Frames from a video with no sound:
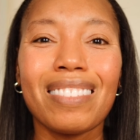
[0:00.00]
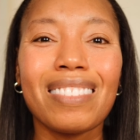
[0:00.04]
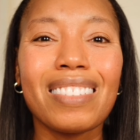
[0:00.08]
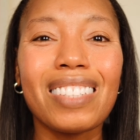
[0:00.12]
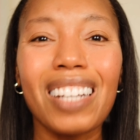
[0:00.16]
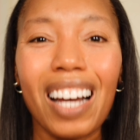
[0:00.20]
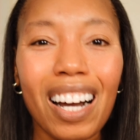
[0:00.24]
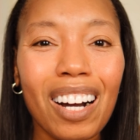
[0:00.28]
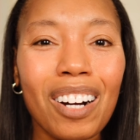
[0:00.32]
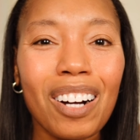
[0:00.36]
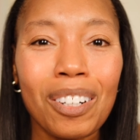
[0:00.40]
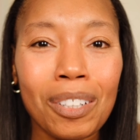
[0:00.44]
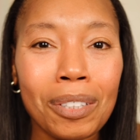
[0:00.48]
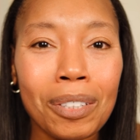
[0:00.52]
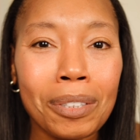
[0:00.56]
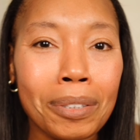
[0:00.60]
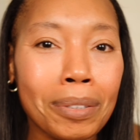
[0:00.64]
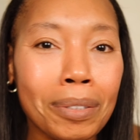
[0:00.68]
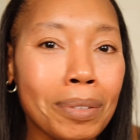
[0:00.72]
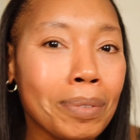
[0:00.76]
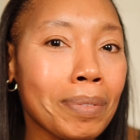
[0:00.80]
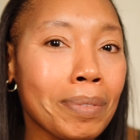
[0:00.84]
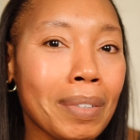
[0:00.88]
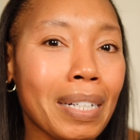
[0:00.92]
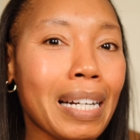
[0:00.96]

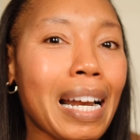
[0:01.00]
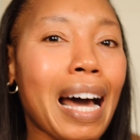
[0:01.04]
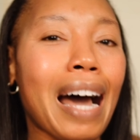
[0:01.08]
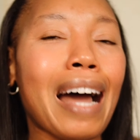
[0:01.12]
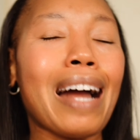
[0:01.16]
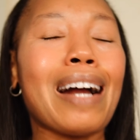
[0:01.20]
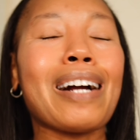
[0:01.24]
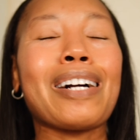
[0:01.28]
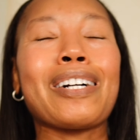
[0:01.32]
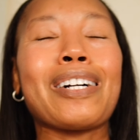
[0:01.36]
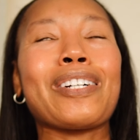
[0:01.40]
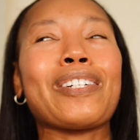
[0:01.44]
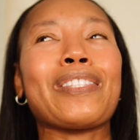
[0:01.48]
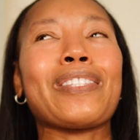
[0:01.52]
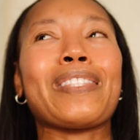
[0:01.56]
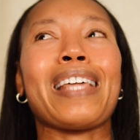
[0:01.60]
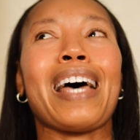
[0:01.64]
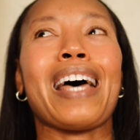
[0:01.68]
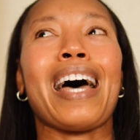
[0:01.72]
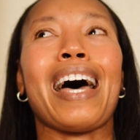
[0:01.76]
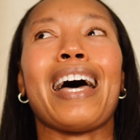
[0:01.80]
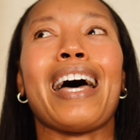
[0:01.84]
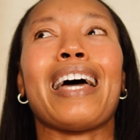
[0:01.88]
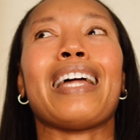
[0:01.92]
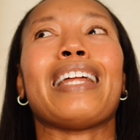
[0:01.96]
chuckled when I heard
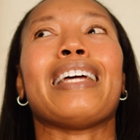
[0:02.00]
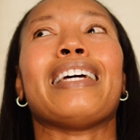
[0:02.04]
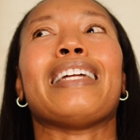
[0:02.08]
that,